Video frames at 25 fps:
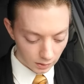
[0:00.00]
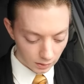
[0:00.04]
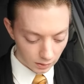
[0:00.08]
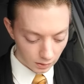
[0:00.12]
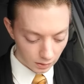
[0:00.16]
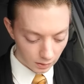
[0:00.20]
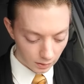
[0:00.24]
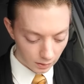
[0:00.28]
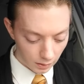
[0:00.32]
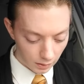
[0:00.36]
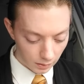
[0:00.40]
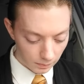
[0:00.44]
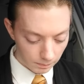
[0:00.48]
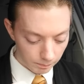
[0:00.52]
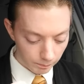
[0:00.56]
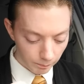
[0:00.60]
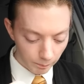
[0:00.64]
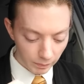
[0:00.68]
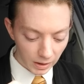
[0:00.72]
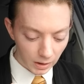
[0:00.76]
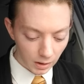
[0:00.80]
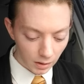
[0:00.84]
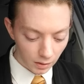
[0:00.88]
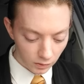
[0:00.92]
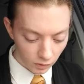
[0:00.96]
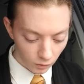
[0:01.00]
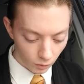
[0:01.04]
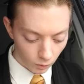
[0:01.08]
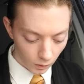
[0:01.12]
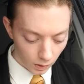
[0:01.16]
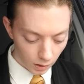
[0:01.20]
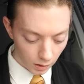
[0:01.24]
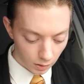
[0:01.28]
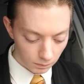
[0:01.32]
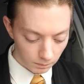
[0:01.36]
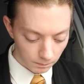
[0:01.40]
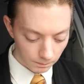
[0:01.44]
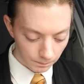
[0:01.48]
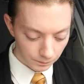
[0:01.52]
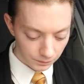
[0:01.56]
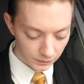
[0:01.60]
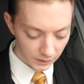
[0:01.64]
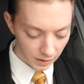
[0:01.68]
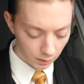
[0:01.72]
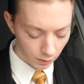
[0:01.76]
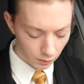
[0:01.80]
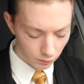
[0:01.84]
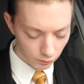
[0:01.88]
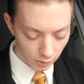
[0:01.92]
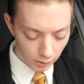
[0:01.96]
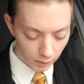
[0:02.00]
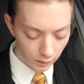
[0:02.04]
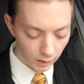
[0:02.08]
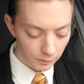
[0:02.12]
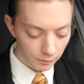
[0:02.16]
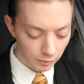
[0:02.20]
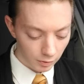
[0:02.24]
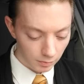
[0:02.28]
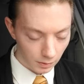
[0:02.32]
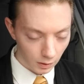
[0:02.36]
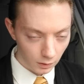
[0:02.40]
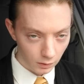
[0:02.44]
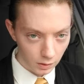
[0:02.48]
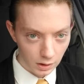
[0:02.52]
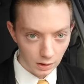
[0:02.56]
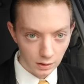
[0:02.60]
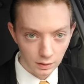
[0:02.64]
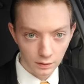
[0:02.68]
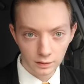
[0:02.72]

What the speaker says: The biggest one that they're really promoting,